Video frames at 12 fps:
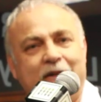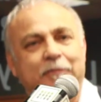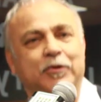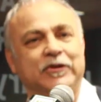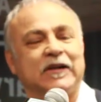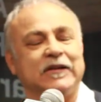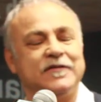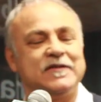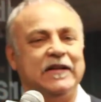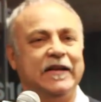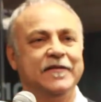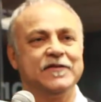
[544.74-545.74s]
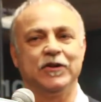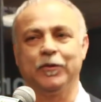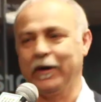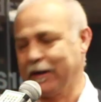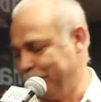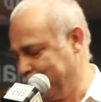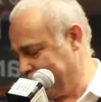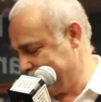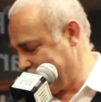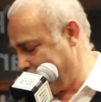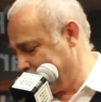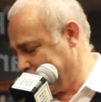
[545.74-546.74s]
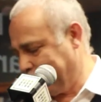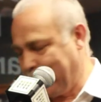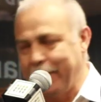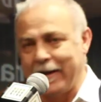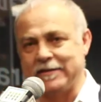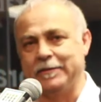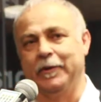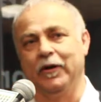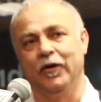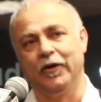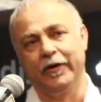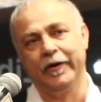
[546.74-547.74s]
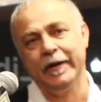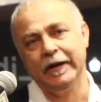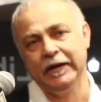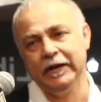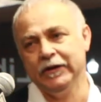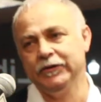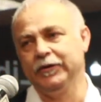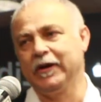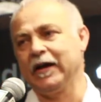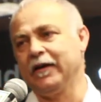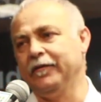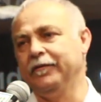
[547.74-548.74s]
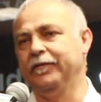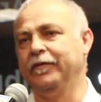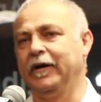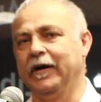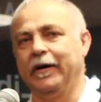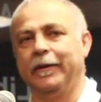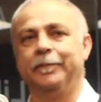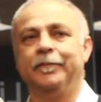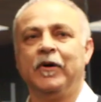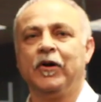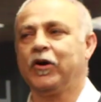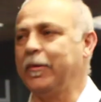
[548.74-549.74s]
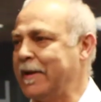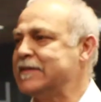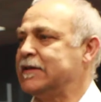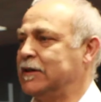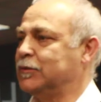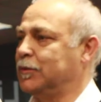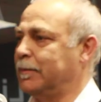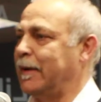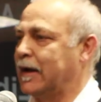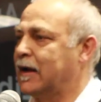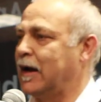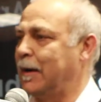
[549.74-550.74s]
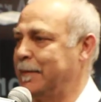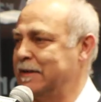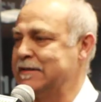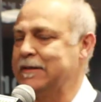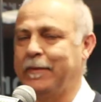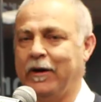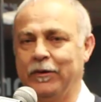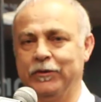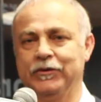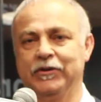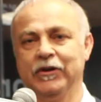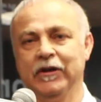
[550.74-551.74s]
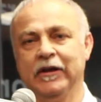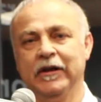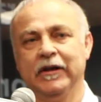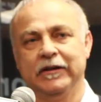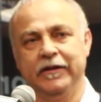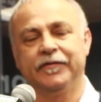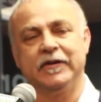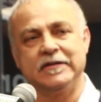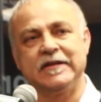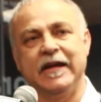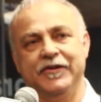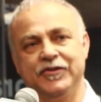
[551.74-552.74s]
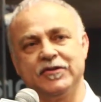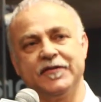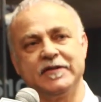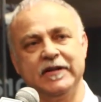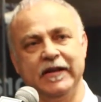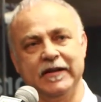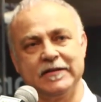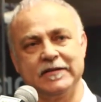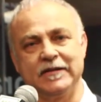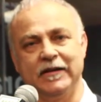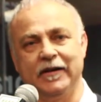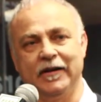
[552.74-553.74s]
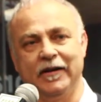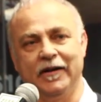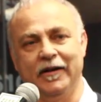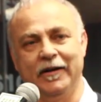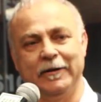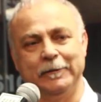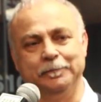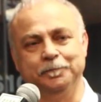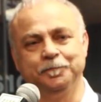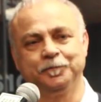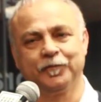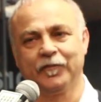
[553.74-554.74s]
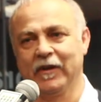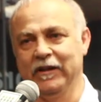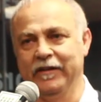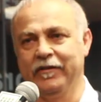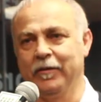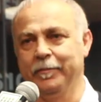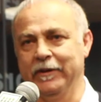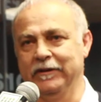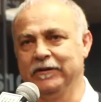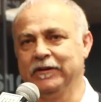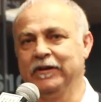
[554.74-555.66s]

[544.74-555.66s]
in protective sleeves. You're welcome to examine them. I'll pass them along to kind of um, commensurate with my comments about different stages of Syria's uh, um, development,